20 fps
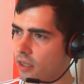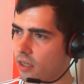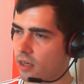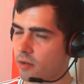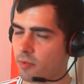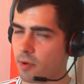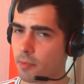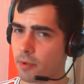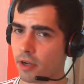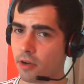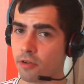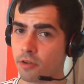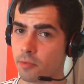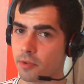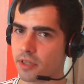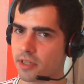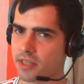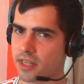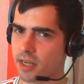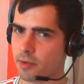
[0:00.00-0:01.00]
and we're below them
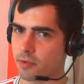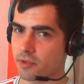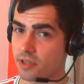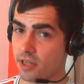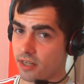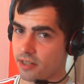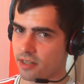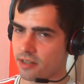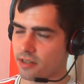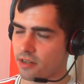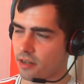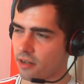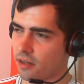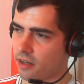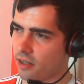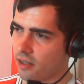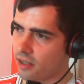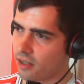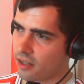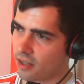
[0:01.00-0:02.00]
in the table, so that says a lot.